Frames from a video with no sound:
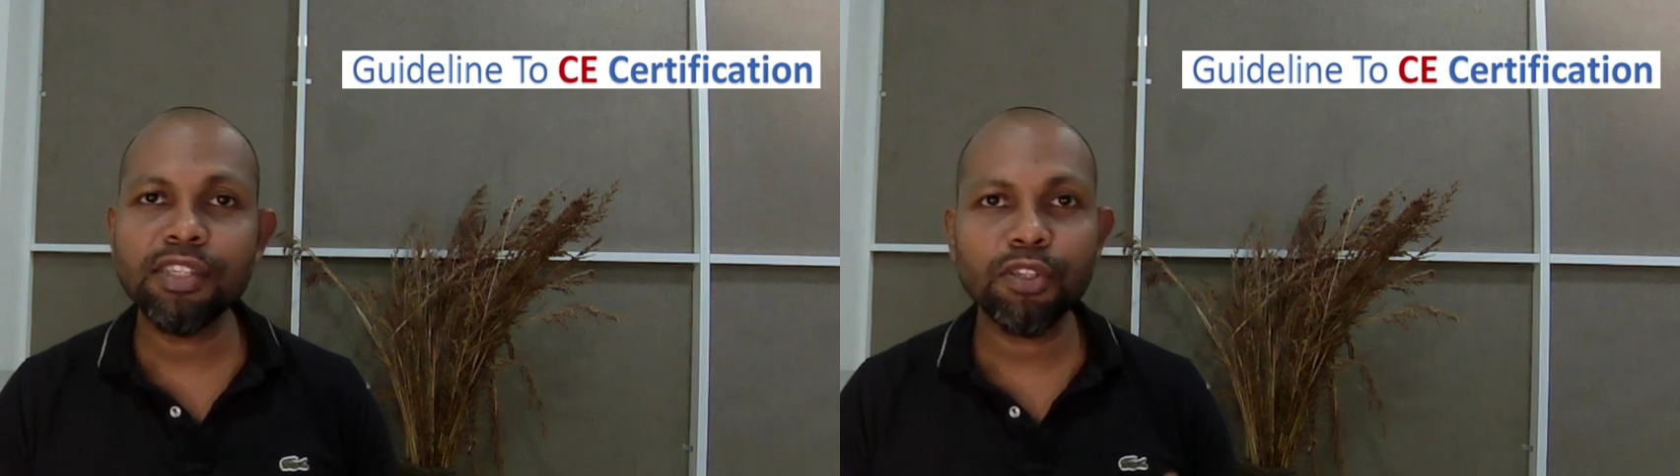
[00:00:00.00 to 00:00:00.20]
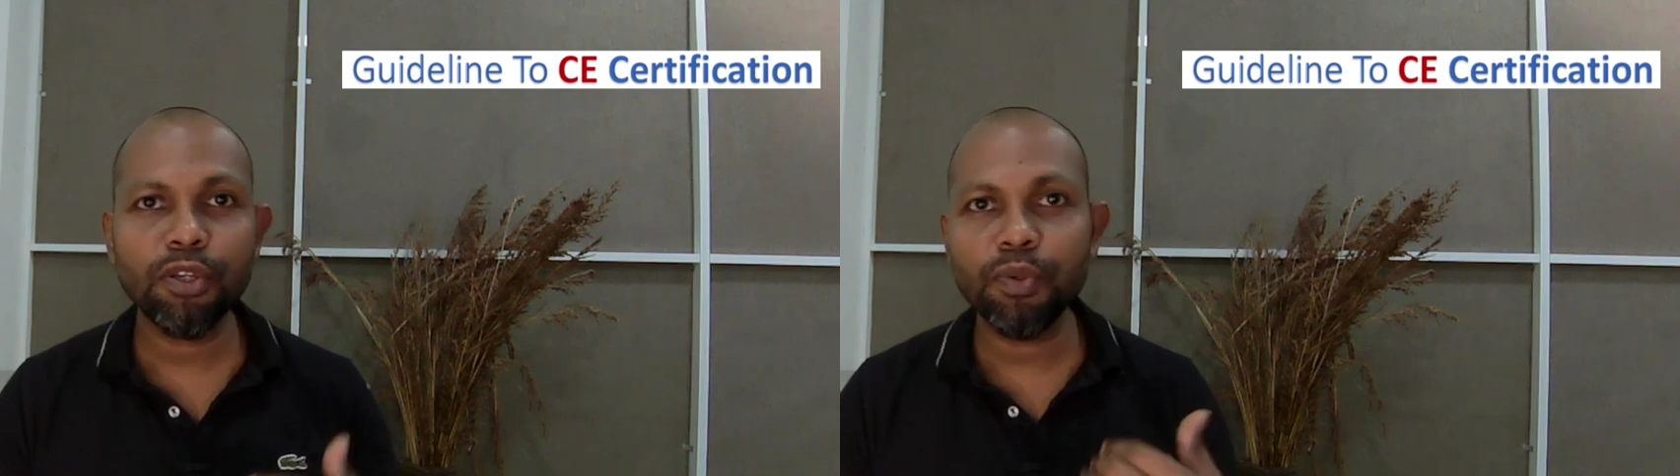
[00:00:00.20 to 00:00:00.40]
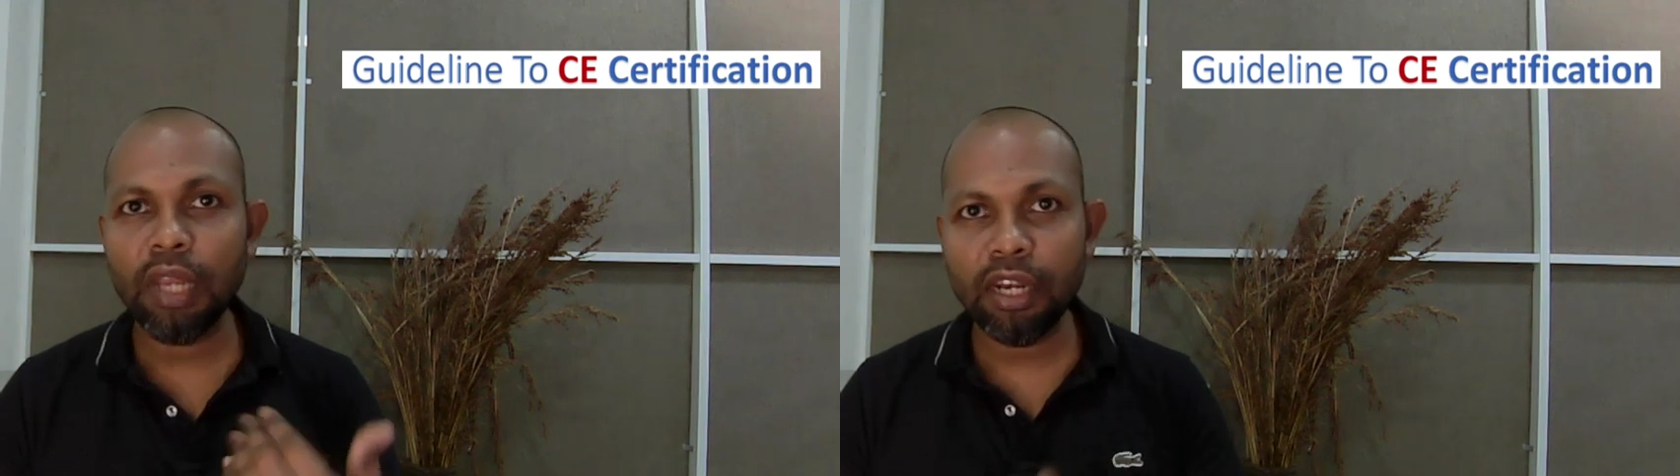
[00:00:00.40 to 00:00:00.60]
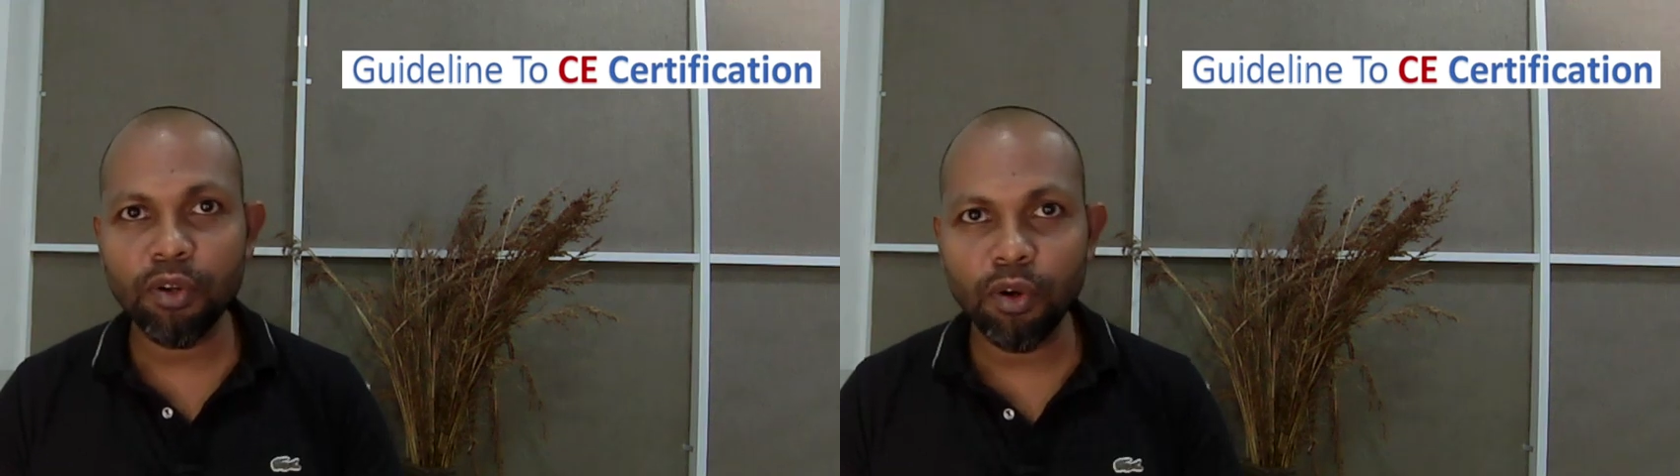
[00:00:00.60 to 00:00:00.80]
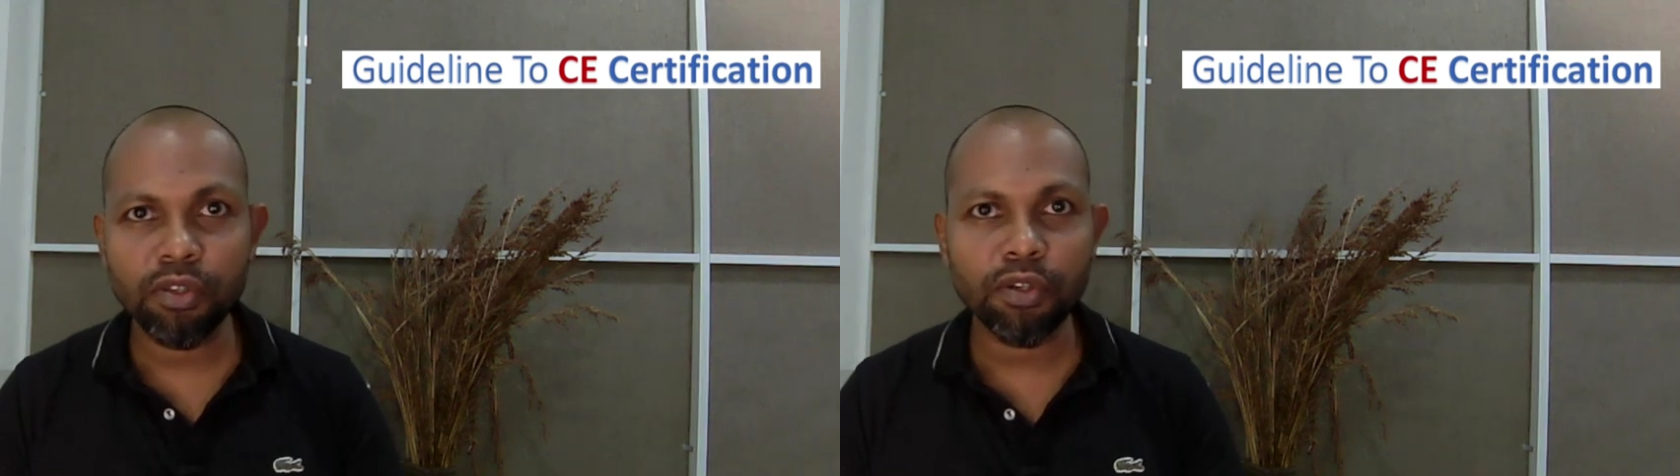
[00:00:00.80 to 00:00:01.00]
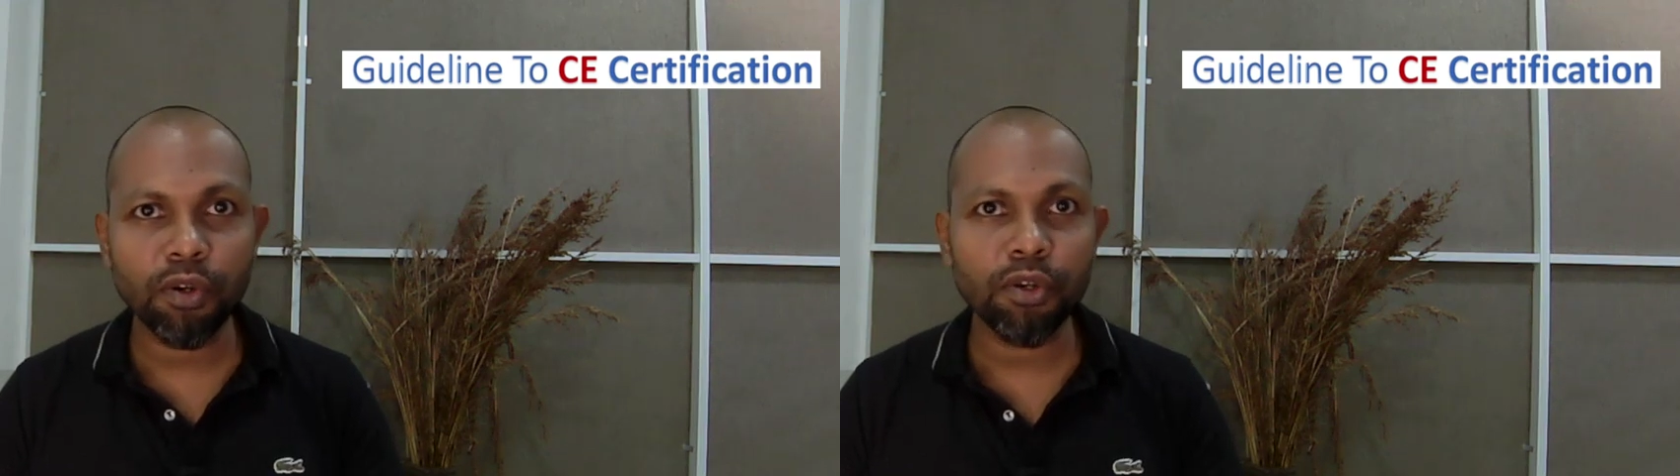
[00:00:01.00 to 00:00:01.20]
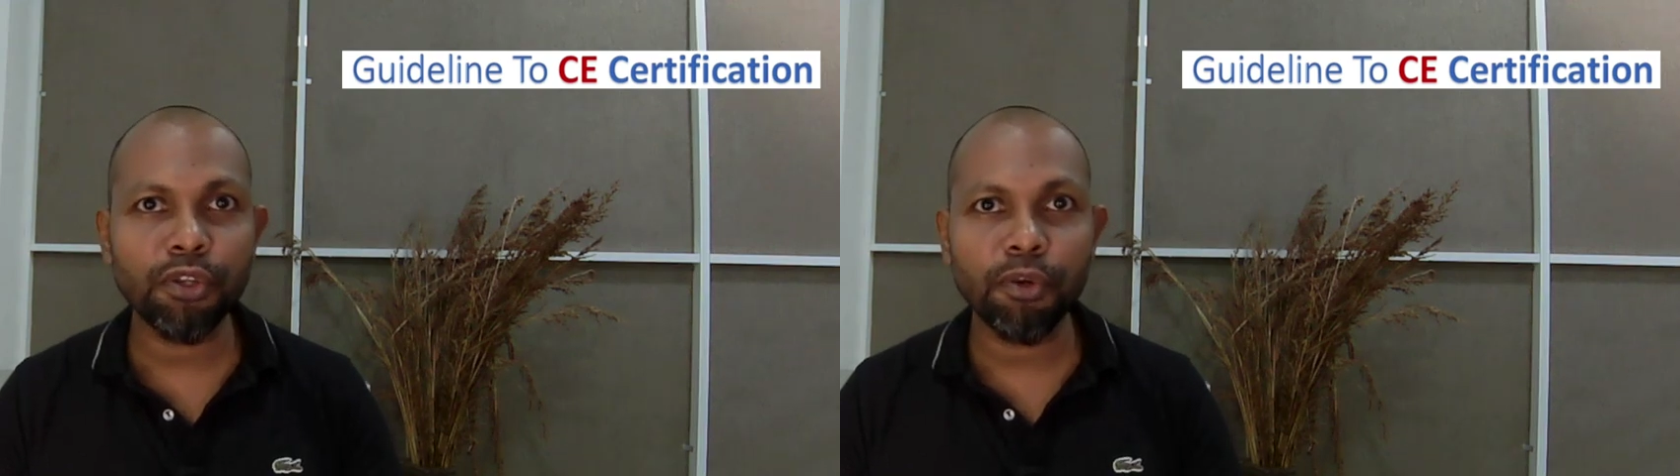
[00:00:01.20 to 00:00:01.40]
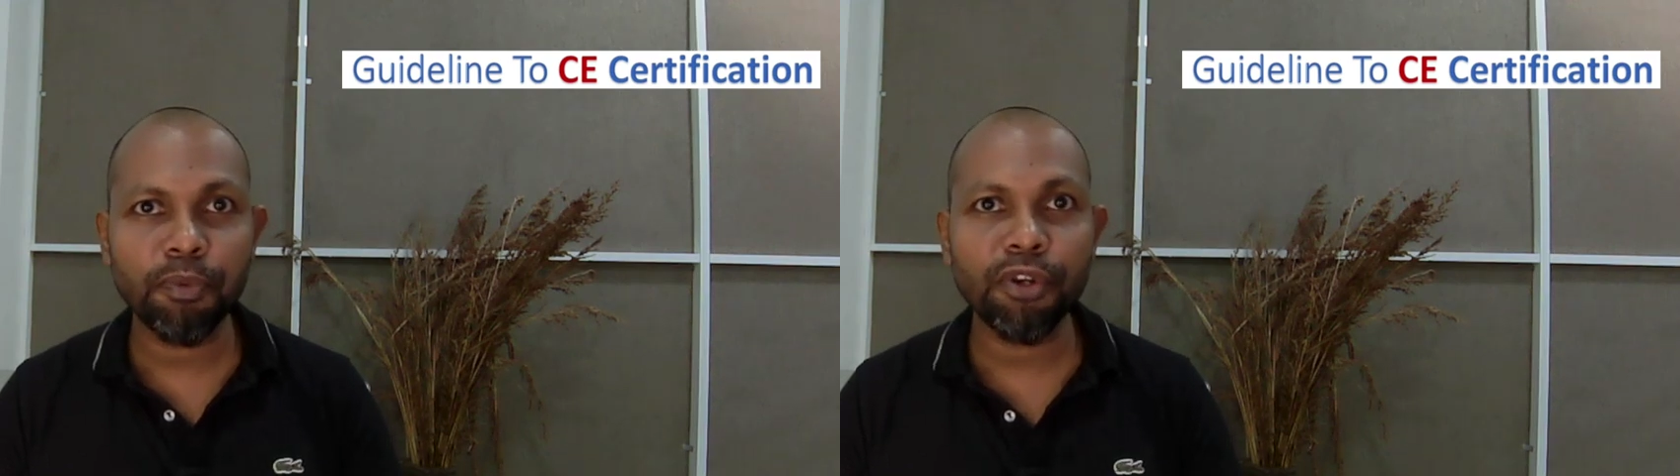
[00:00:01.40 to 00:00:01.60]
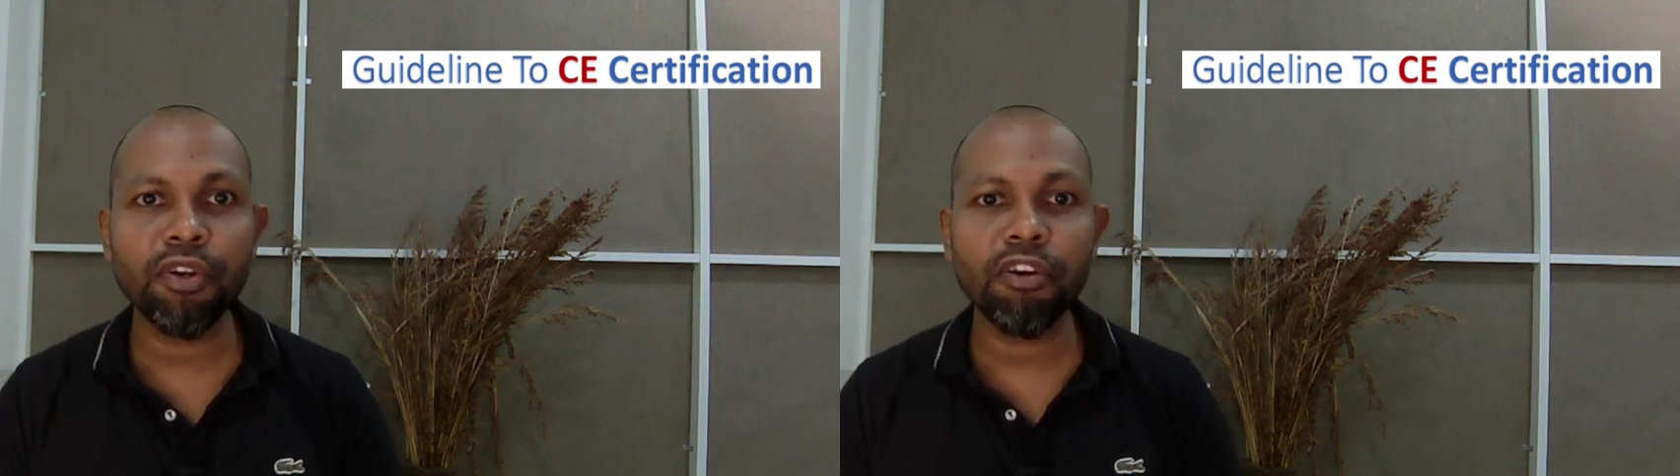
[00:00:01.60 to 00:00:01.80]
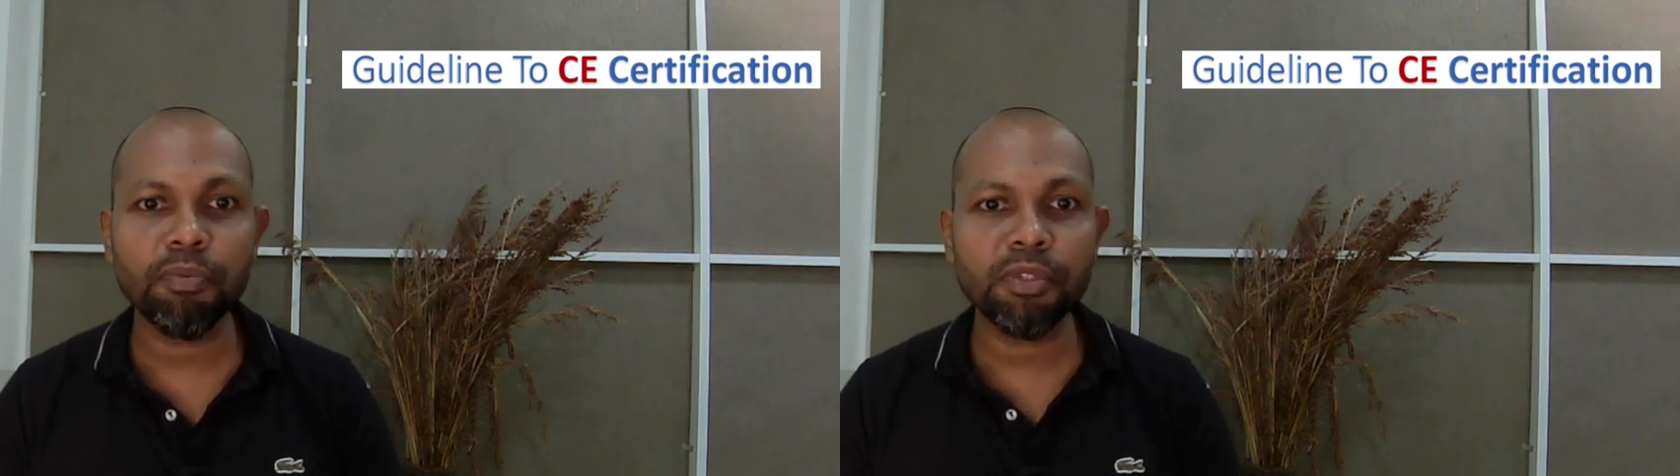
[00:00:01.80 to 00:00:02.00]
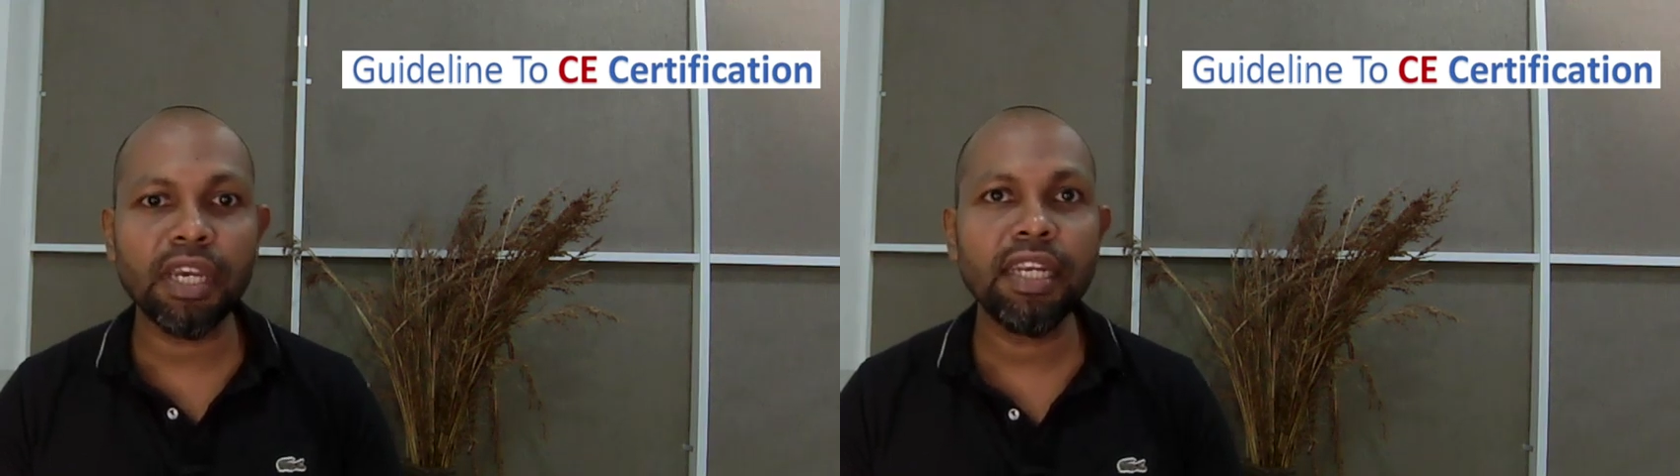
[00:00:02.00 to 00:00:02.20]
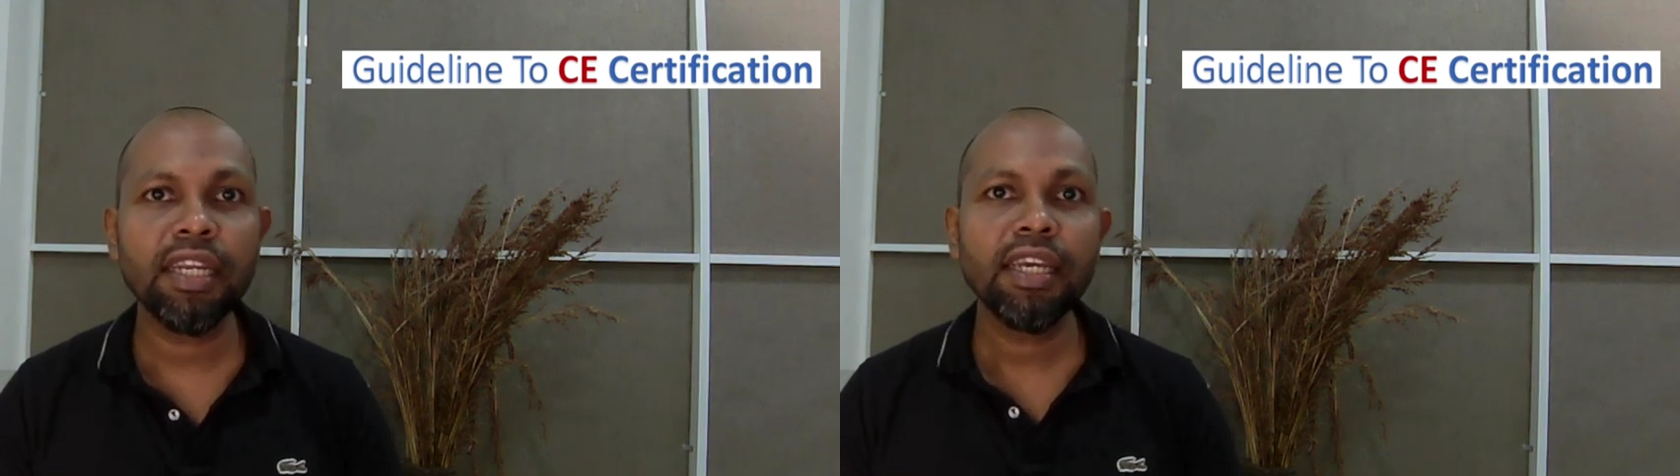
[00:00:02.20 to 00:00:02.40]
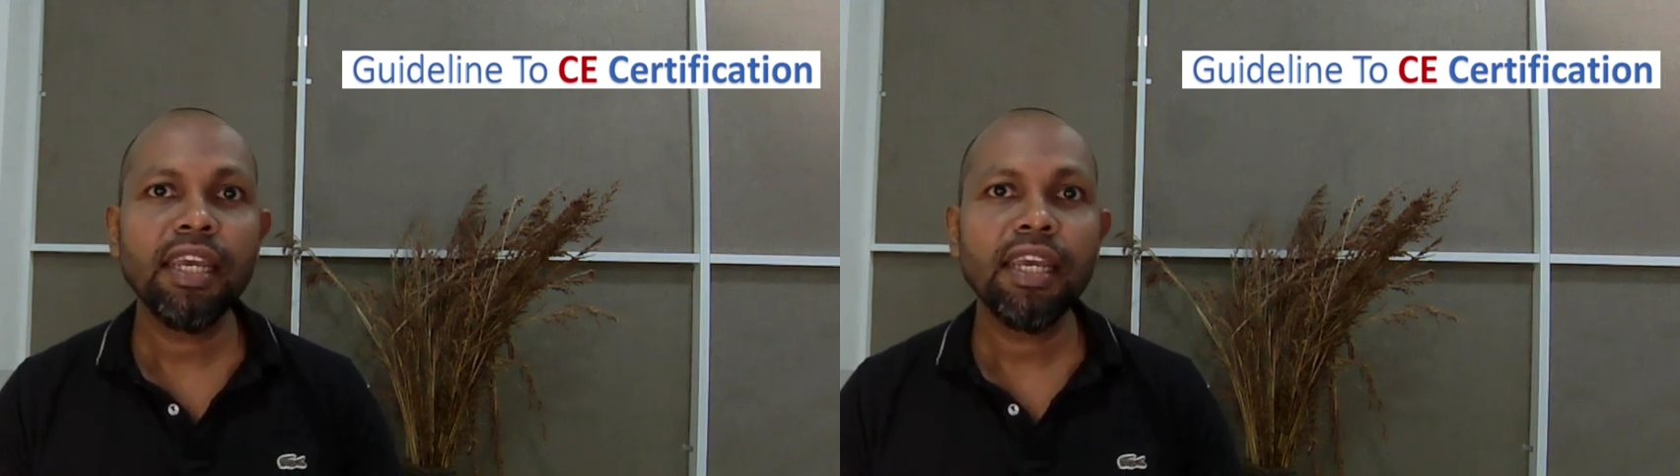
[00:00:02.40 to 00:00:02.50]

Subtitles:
so you can go to the European Union website